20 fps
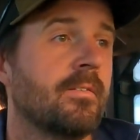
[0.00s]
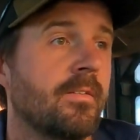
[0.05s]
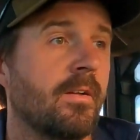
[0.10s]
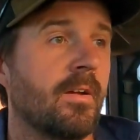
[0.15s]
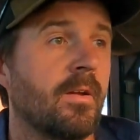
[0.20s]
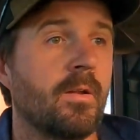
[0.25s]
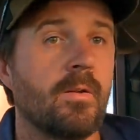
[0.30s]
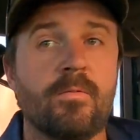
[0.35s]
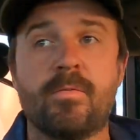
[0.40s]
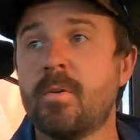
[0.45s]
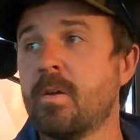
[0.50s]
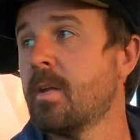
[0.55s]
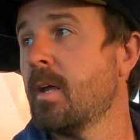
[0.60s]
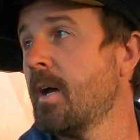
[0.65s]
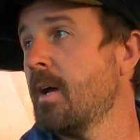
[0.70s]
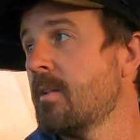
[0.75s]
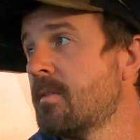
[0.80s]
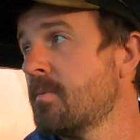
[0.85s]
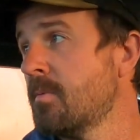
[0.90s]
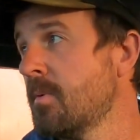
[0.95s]
So a few
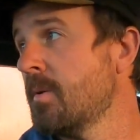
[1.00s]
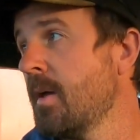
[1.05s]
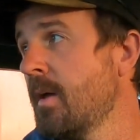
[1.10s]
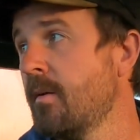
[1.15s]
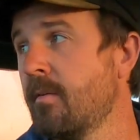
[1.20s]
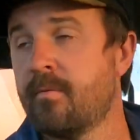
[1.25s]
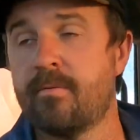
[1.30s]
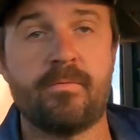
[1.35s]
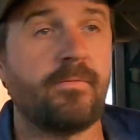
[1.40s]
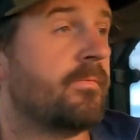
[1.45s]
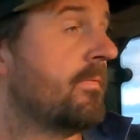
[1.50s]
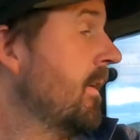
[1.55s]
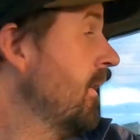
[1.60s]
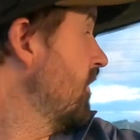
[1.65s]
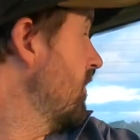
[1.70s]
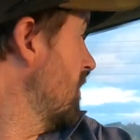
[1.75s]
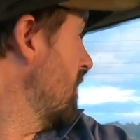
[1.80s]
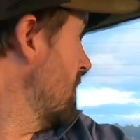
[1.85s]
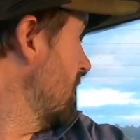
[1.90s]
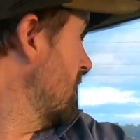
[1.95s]
days and we'll
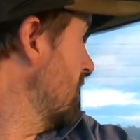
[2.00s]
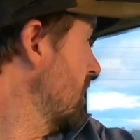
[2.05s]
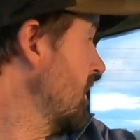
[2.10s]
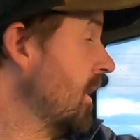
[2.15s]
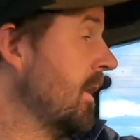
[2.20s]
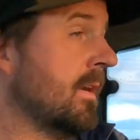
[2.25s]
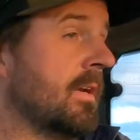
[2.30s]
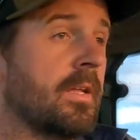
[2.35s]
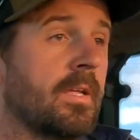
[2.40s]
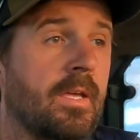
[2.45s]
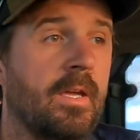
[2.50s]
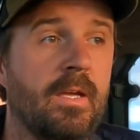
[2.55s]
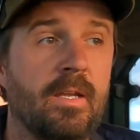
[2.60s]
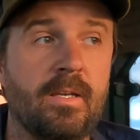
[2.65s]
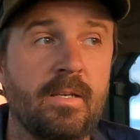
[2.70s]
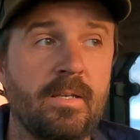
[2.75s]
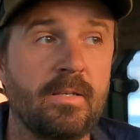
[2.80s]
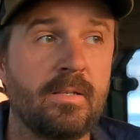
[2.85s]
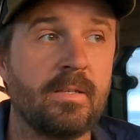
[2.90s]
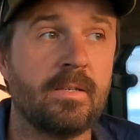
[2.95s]
have it all irrigated
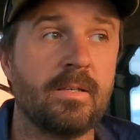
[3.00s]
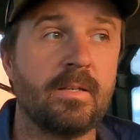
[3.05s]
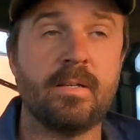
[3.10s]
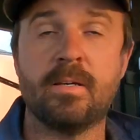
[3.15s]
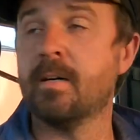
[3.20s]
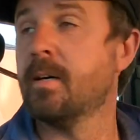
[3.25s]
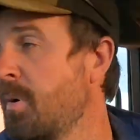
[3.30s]
again.